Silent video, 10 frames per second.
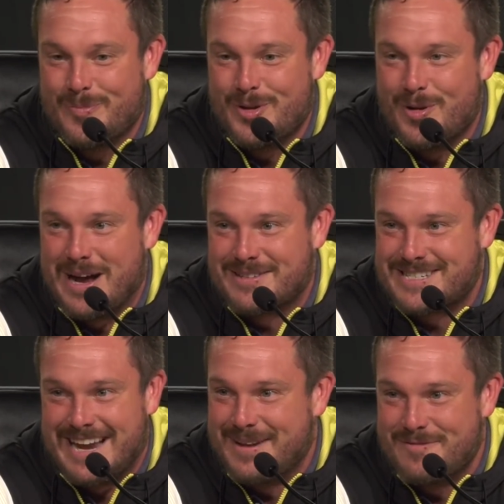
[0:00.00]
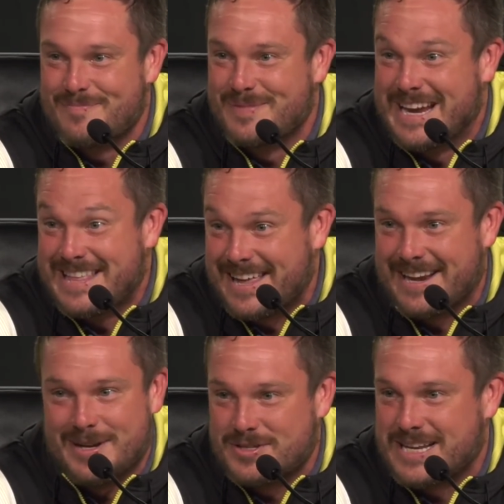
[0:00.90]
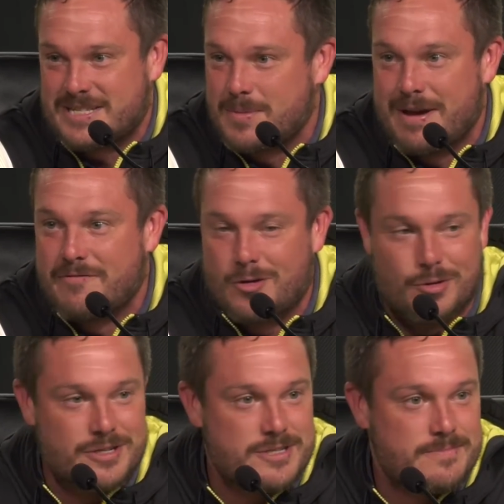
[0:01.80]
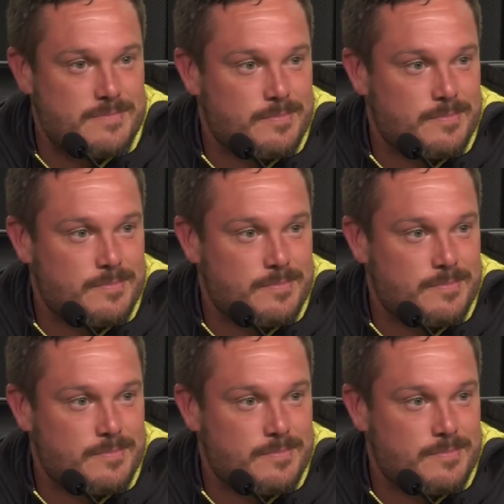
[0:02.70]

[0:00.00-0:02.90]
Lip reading: You know, outside of anything else, that's the main focus.